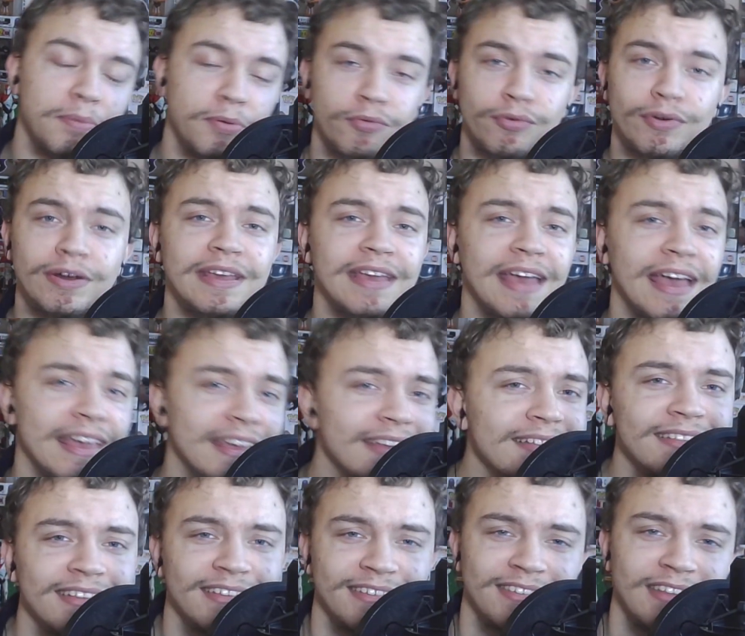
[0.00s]
really
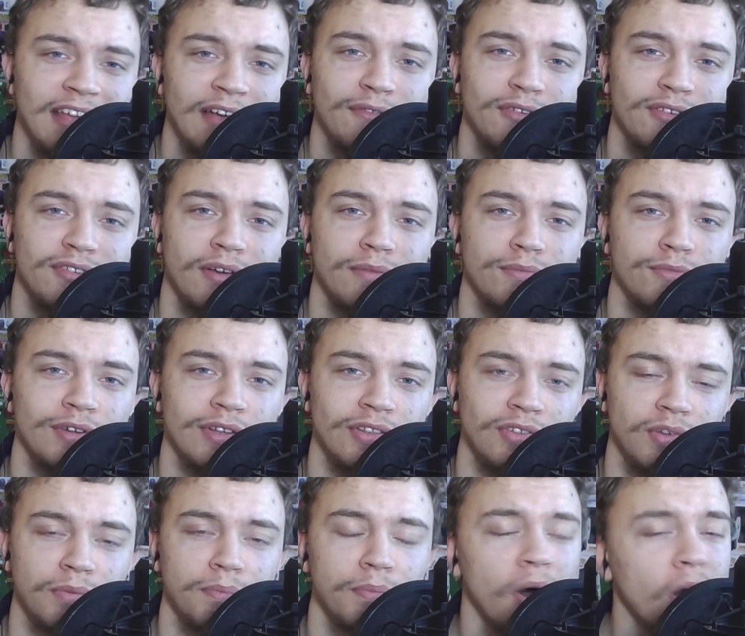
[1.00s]
hate this set for some
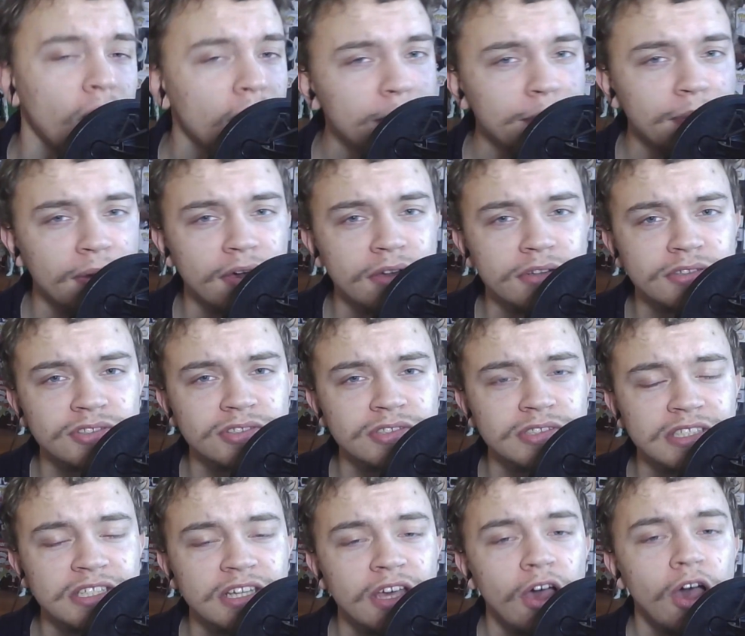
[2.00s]
reason, but I
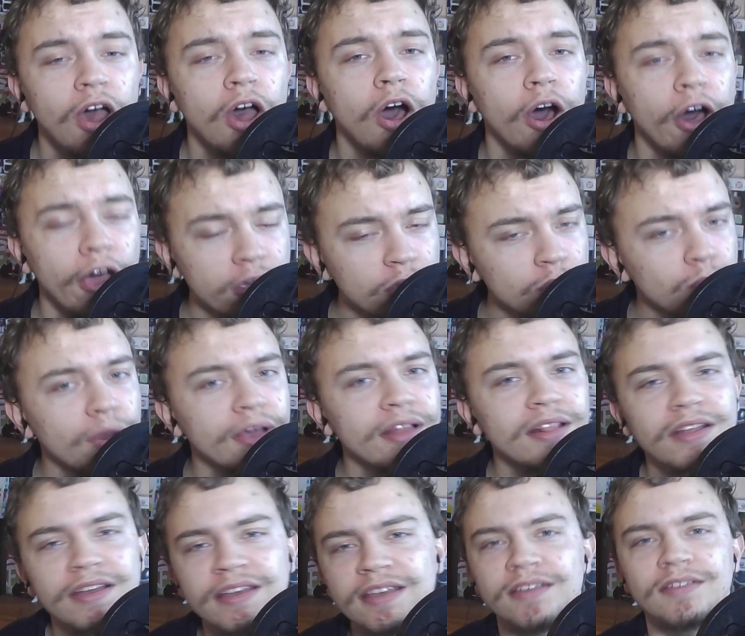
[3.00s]
personally, I quite
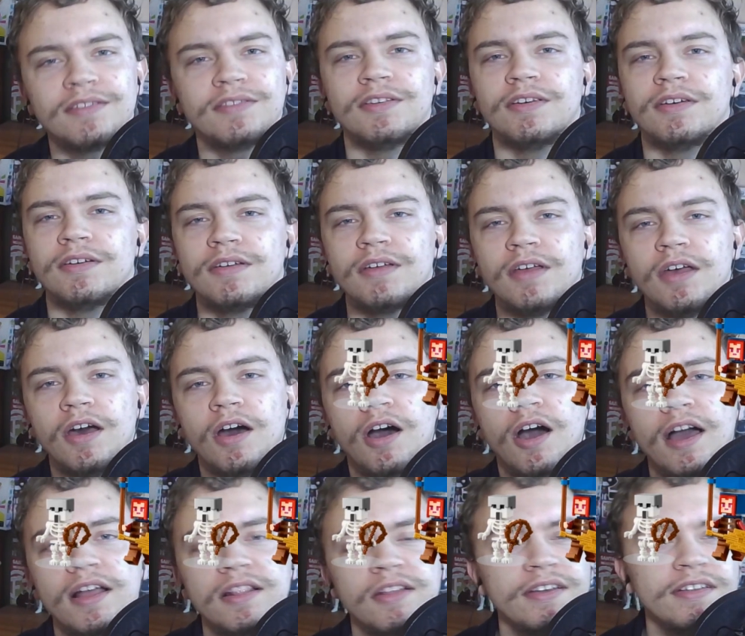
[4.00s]
liked it.
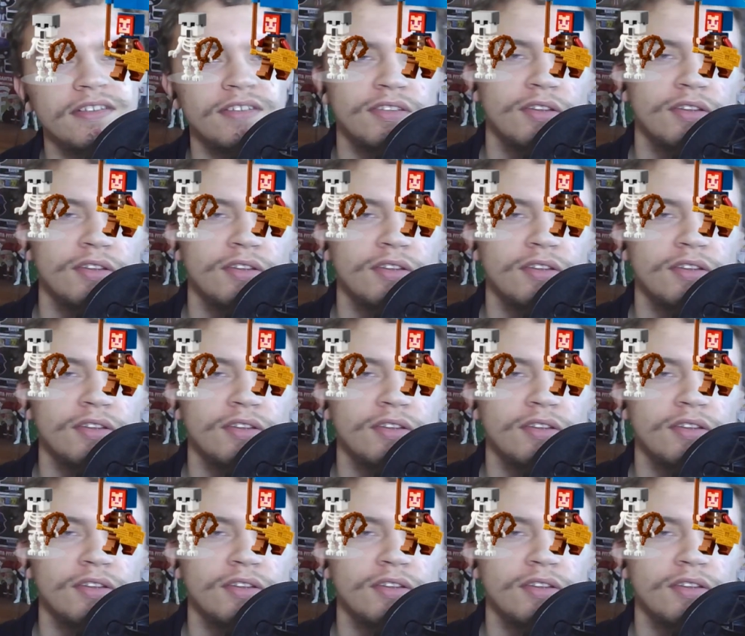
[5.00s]
I liked that